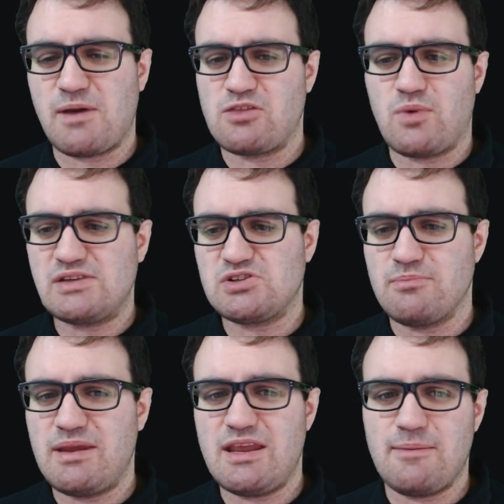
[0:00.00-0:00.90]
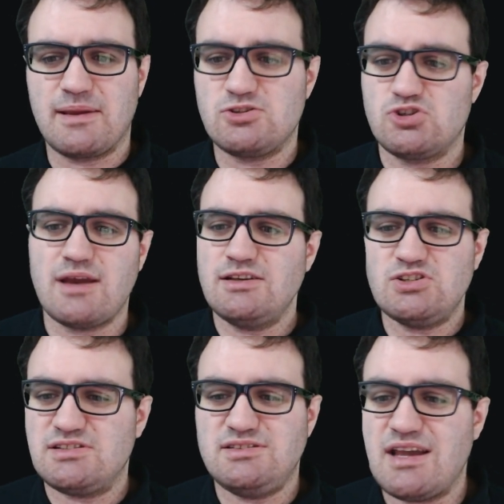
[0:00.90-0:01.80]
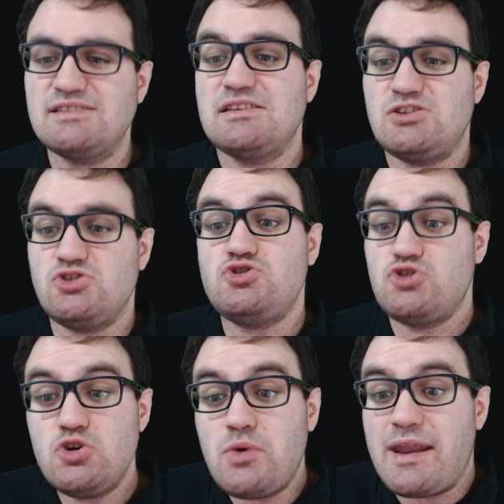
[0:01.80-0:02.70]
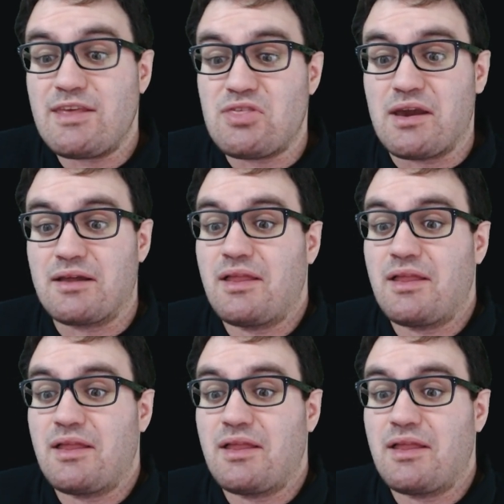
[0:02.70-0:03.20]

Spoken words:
by the Western media because China just doesn't do anything.